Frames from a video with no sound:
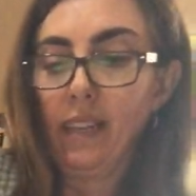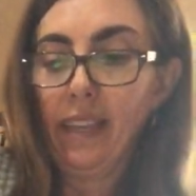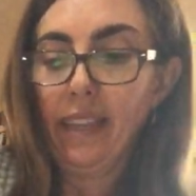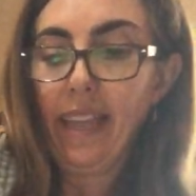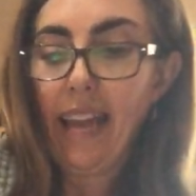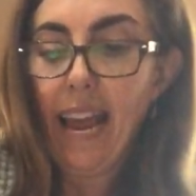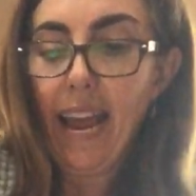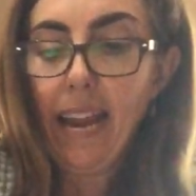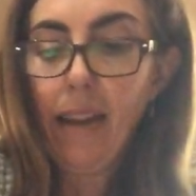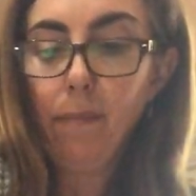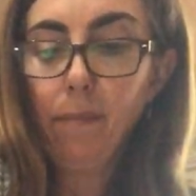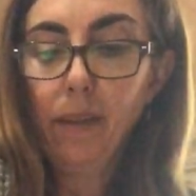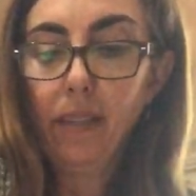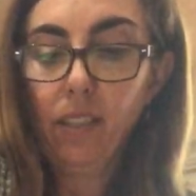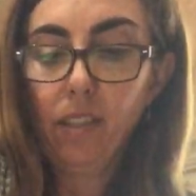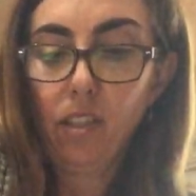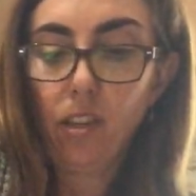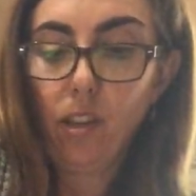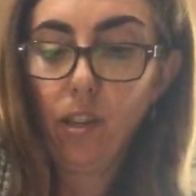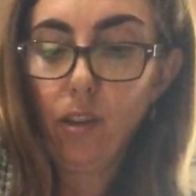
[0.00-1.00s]
The aim
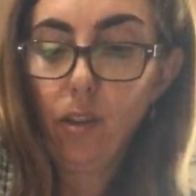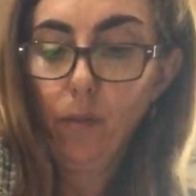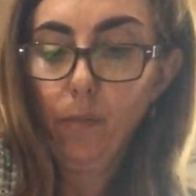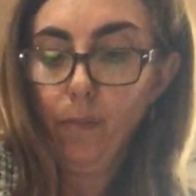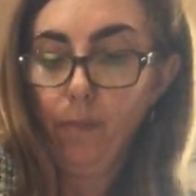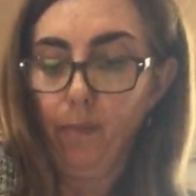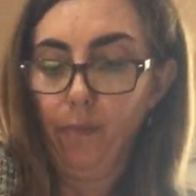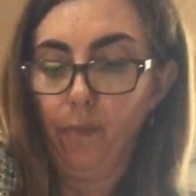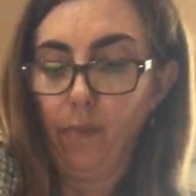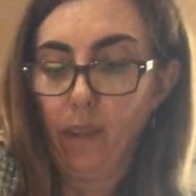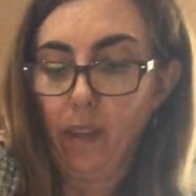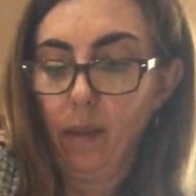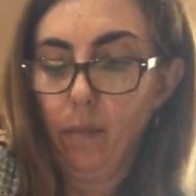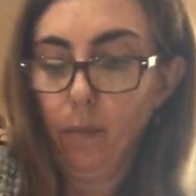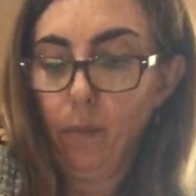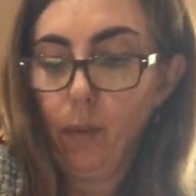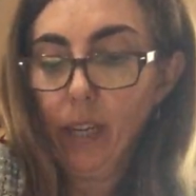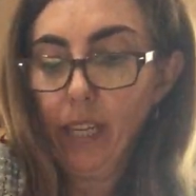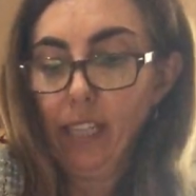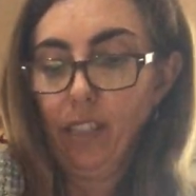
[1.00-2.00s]
is to
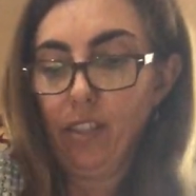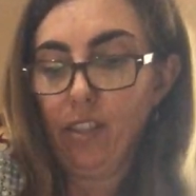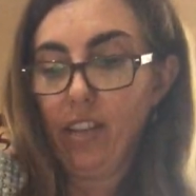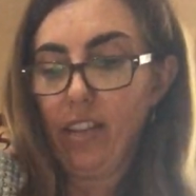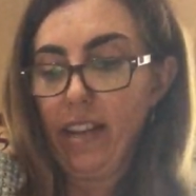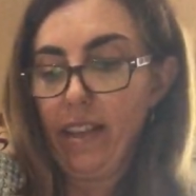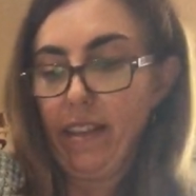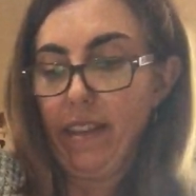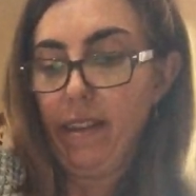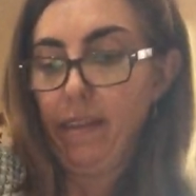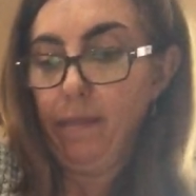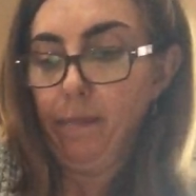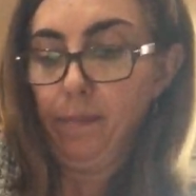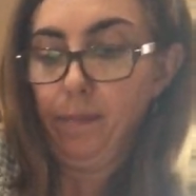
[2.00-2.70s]
bring it together.